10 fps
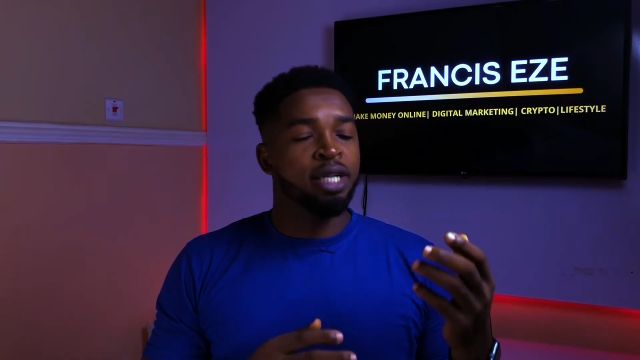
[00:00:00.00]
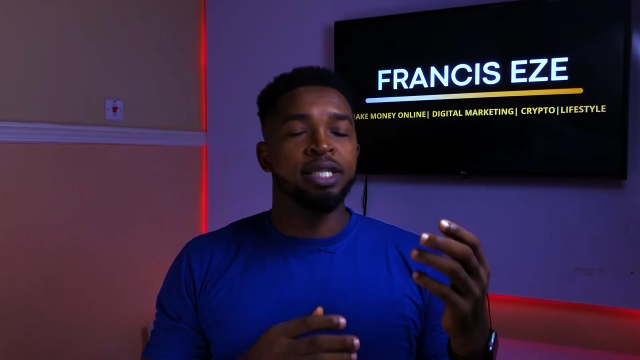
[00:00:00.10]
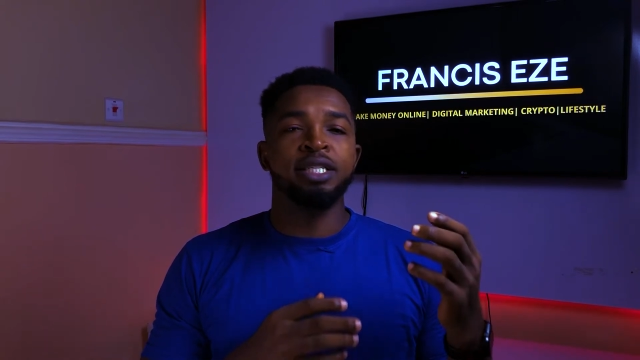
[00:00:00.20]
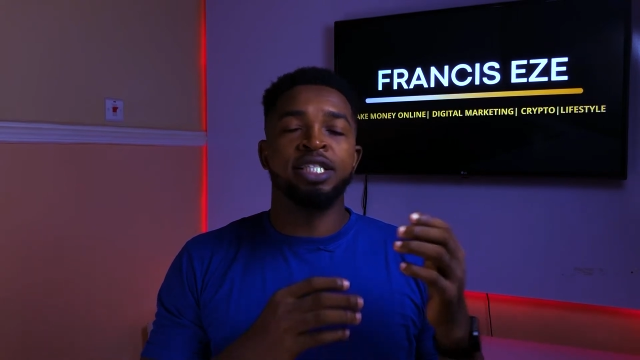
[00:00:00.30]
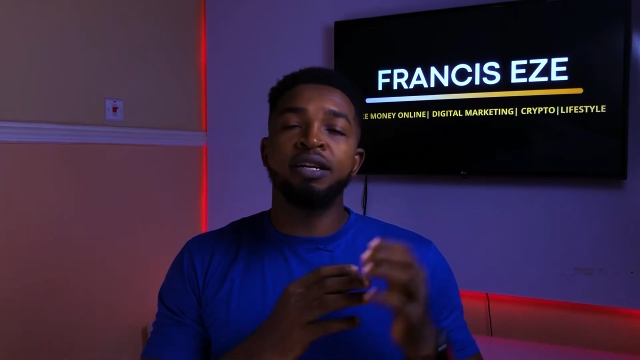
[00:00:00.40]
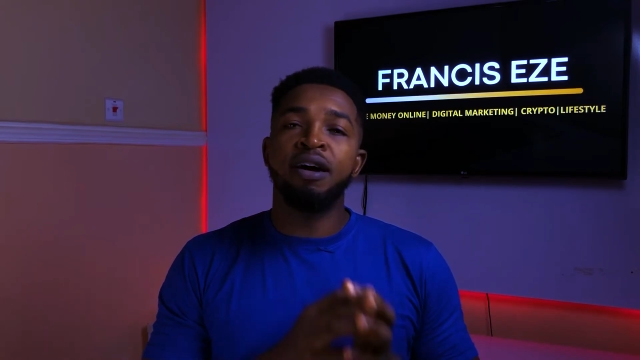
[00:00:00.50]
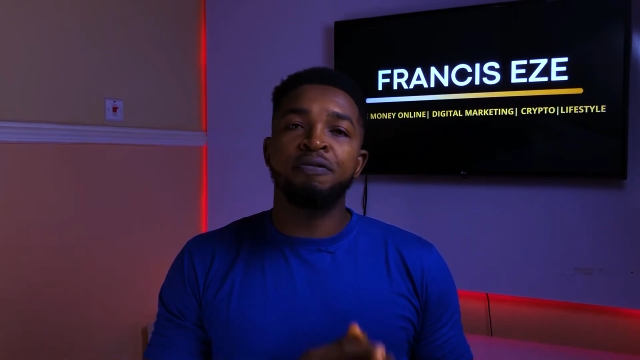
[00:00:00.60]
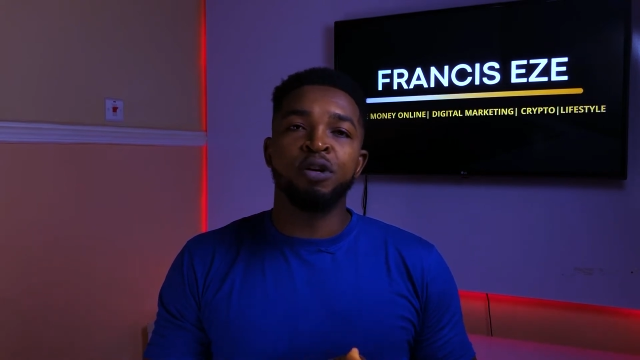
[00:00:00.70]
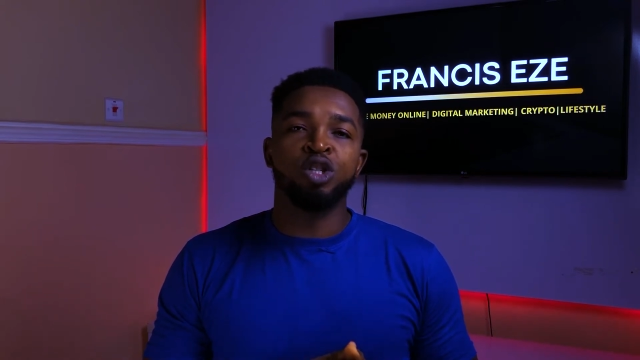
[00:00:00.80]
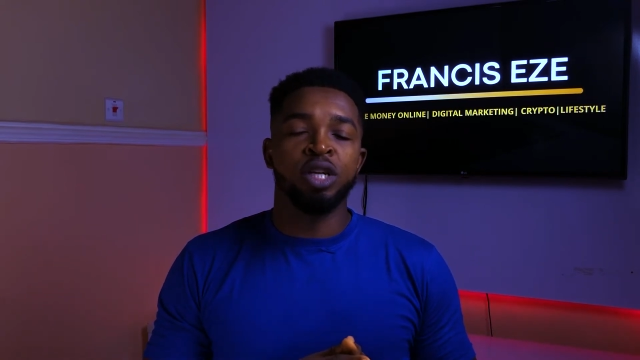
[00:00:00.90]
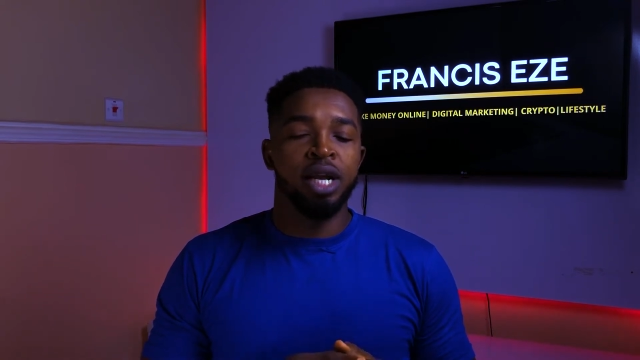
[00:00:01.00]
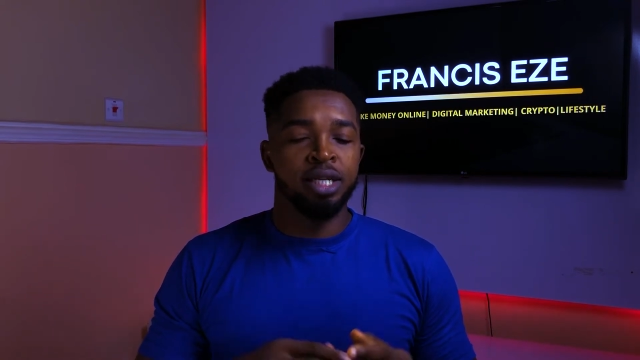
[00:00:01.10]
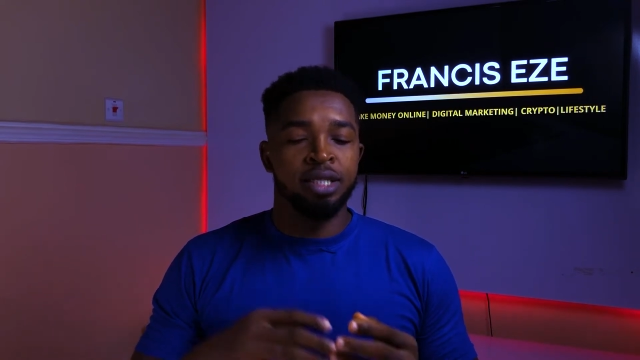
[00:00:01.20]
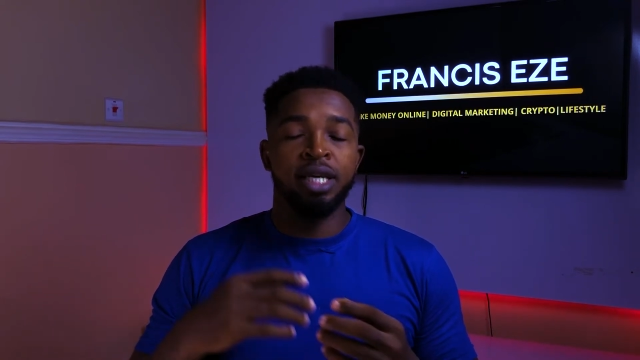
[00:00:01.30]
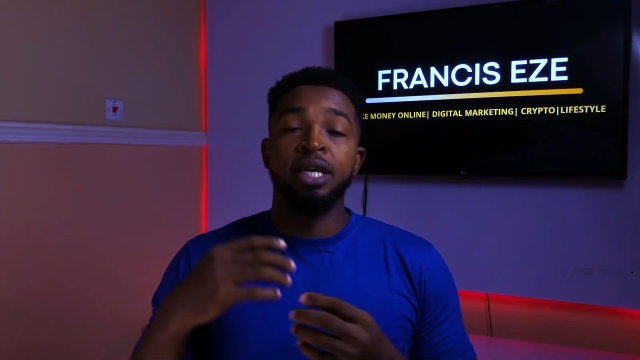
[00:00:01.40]
at the general
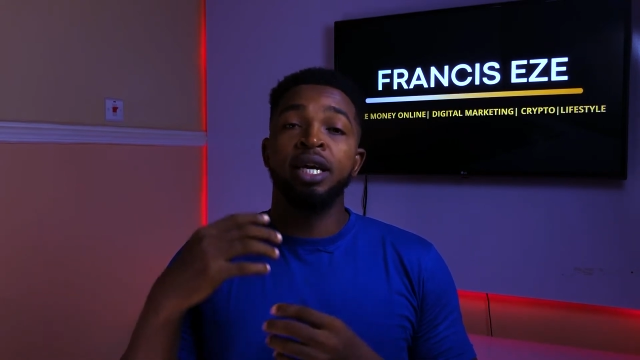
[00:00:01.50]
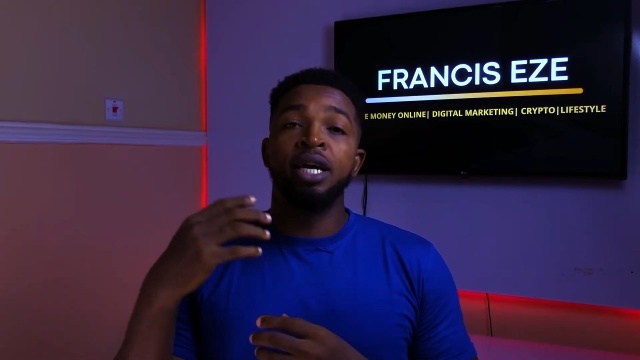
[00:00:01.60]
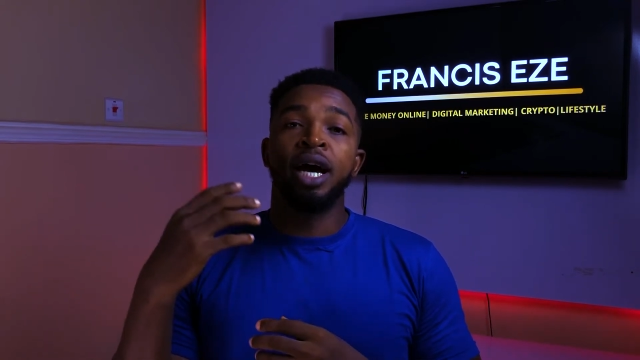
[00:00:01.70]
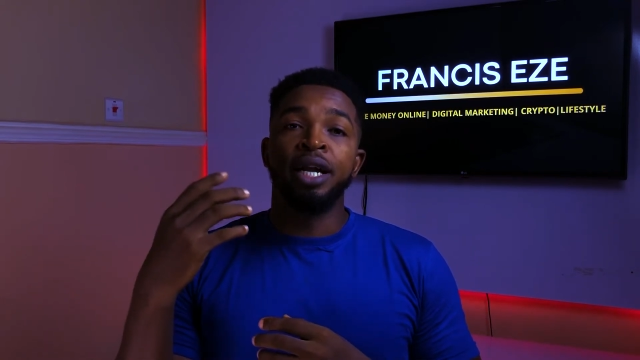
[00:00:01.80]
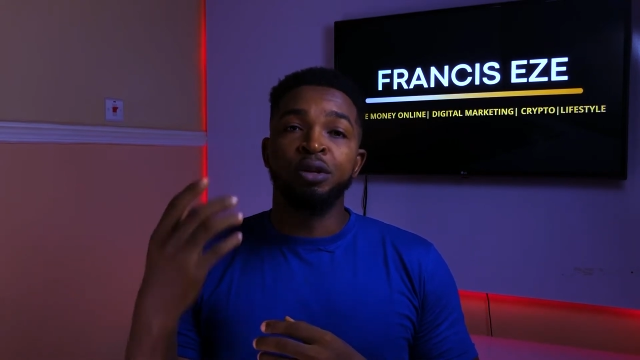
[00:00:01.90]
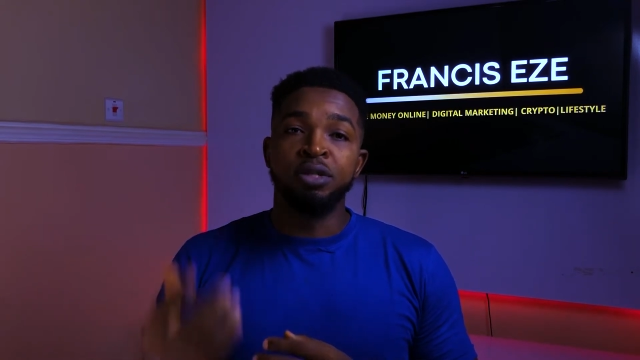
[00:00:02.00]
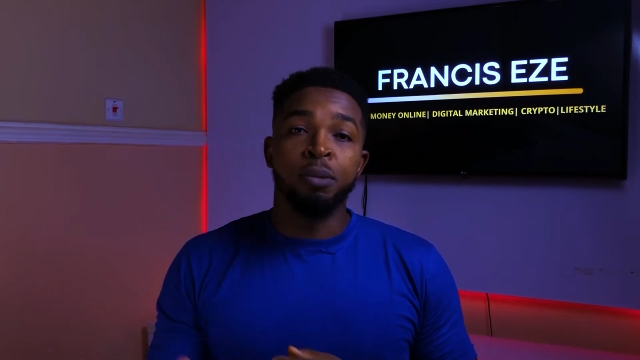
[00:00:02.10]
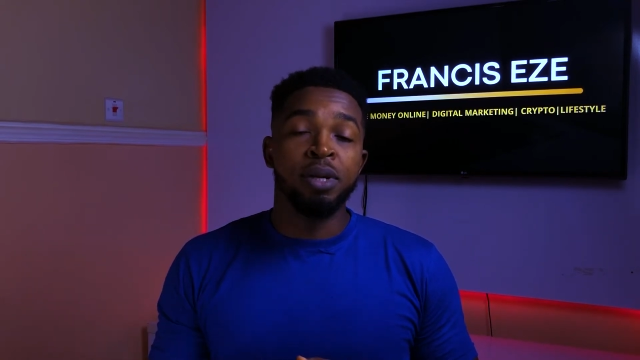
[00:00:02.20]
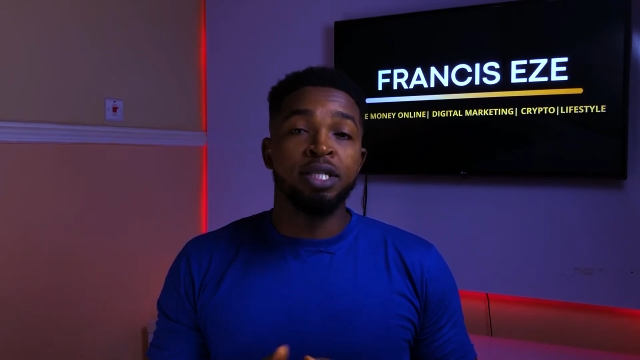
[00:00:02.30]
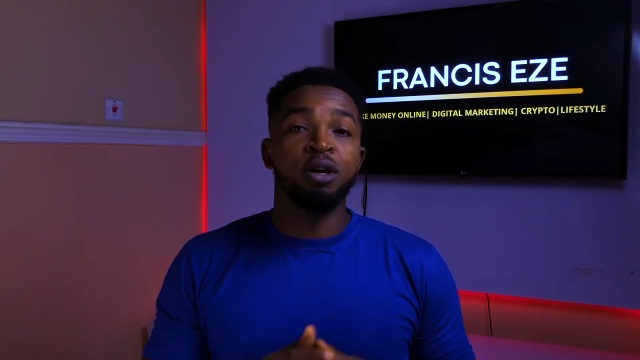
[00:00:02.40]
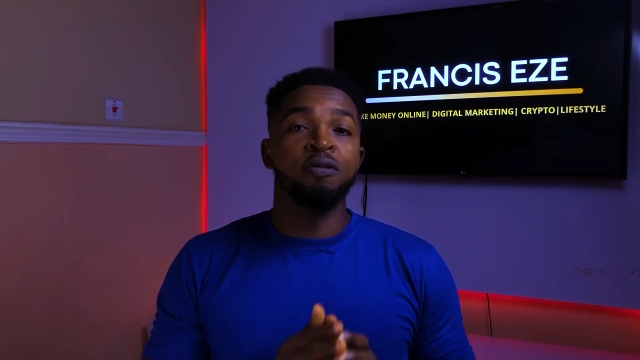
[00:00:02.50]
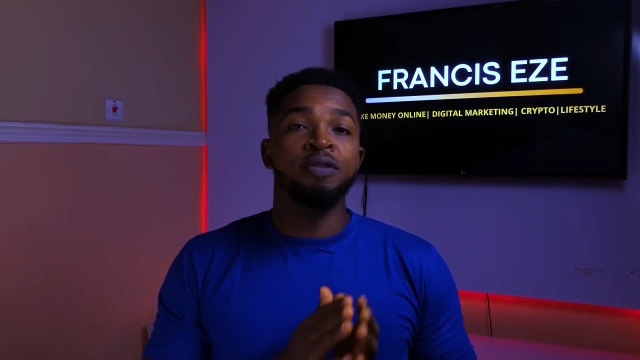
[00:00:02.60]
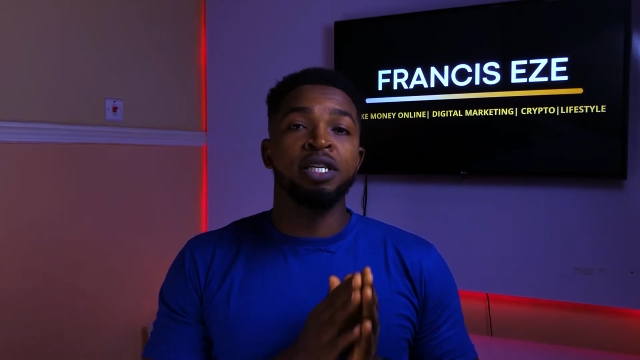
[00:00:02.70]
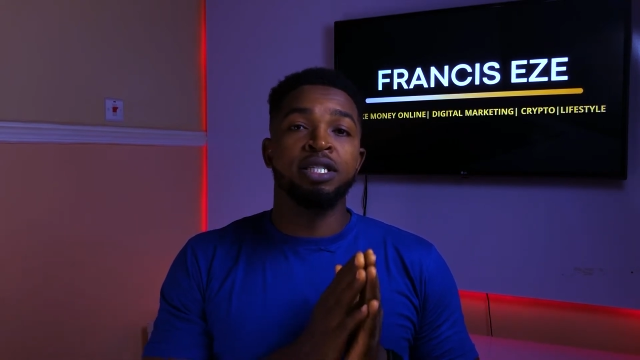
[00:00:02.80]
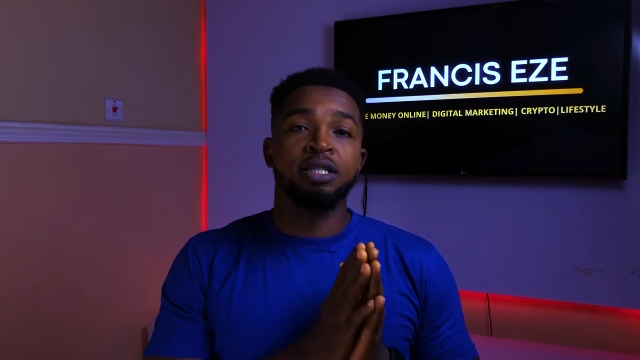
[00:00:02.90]
functionality and the usability
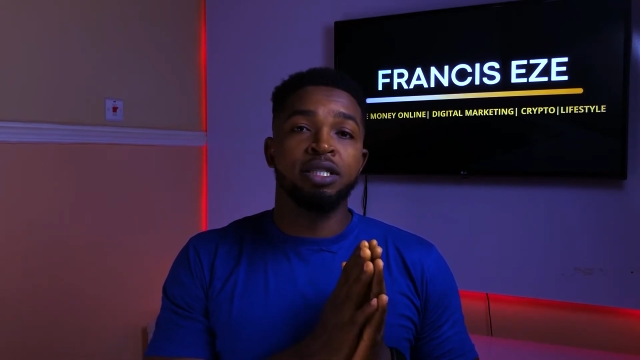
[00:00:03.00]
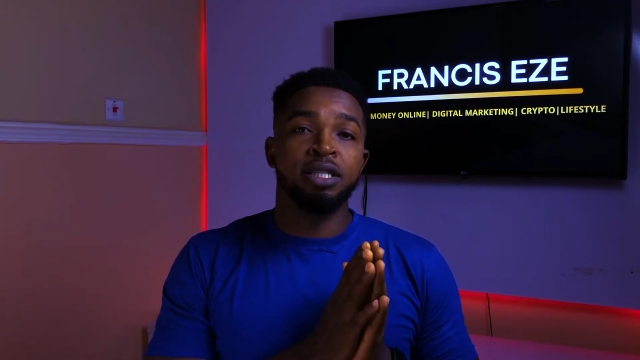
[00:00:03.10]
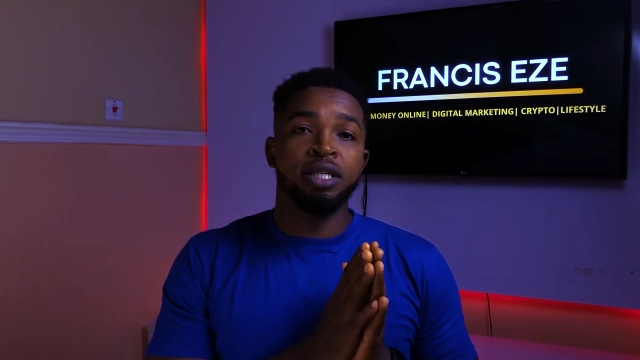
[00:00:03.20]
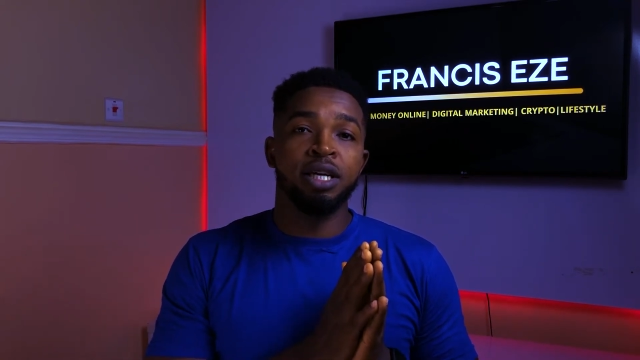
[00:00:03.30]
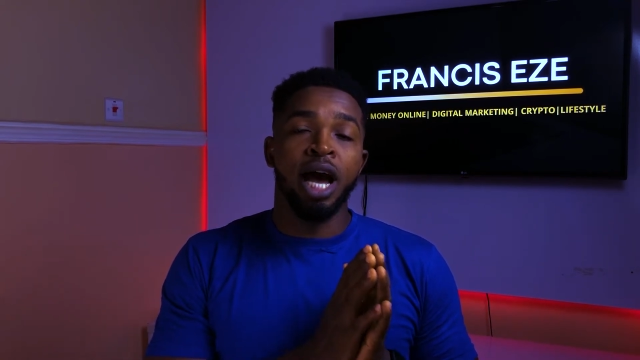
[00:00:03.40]
of this